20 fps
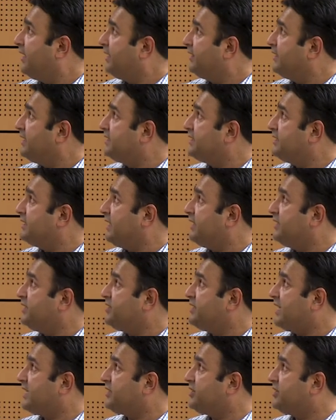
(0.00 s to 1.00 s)
This is an
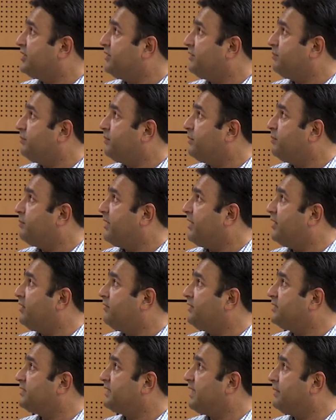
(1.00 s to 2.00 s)
injection prepared
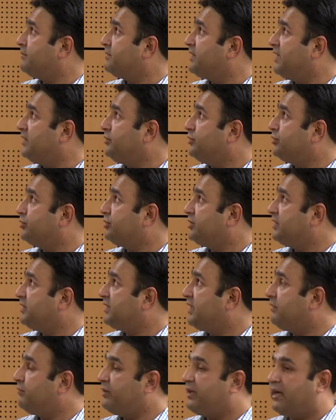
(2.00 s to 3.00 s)
with stem cell
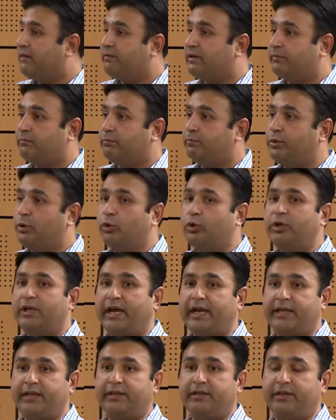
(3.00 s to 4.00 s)
juices and we have a blue
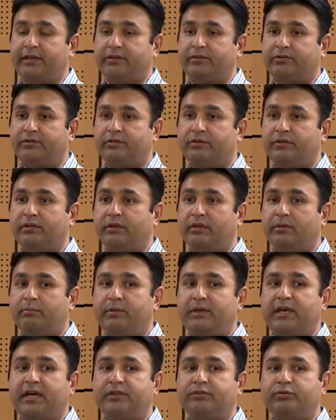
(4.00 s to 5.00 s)
dye in it
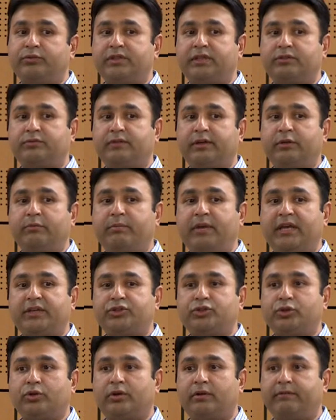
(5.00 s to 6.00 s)
because we just want to
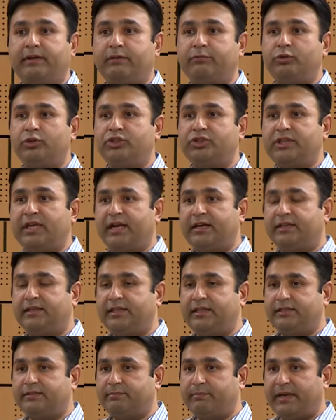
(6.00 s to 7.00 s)
make sure when we inject
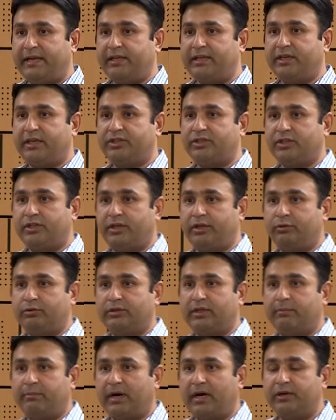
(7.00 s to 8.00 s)
this medication
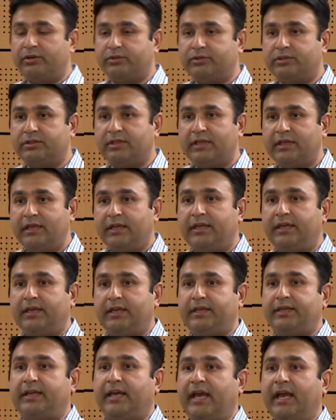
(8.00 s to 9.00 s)
into the mouse,
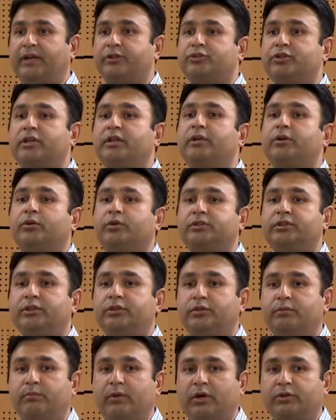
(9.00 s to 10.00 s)
it actually goes
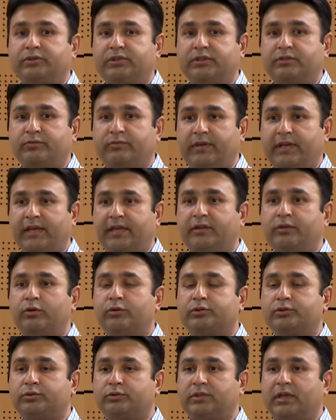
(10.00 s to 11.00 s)
into mouse's vein,
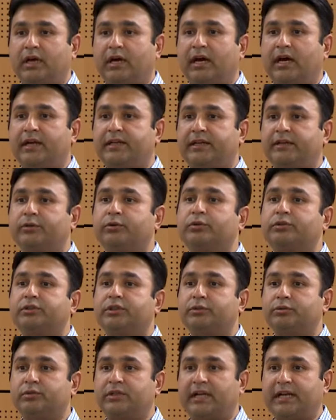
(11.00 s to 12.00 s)
goes to the heart and goes
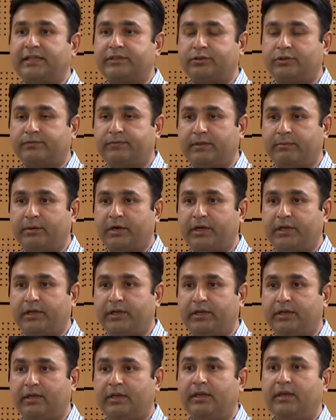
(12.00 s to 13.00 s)
into the rest of the body.